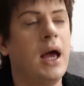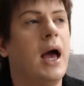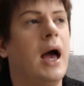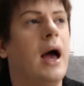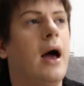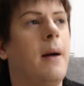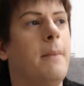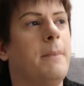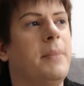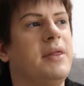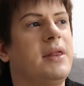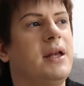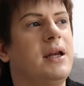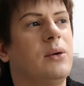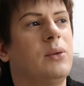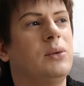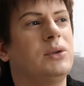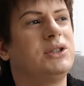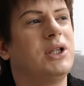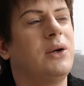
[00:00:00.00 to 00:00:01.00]
But then
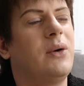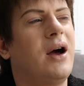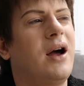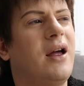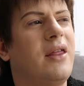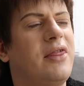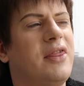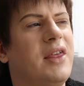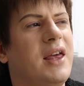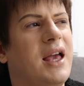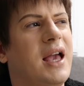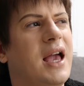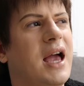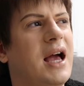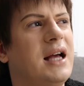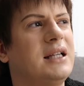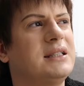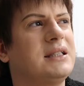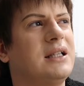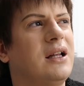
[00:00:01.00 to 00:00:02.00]
it also I think
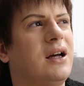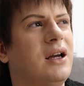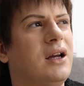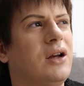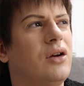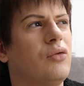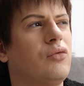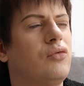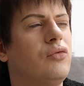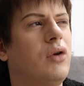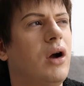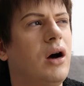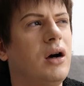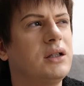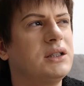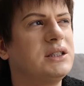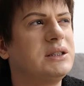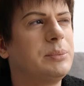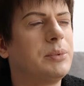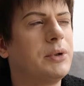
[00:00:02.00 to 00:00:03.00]
has like
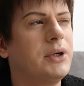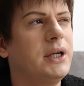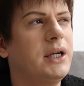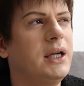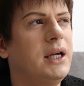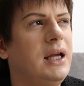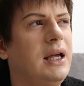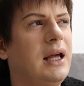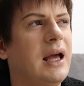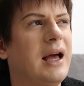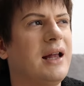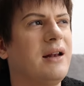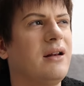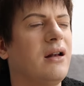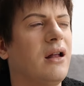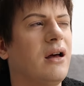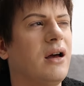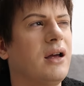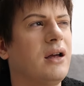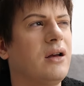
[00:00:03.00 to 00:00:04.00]
raspberry and
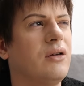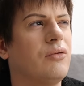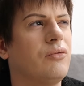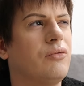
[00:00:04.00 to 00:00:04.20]
like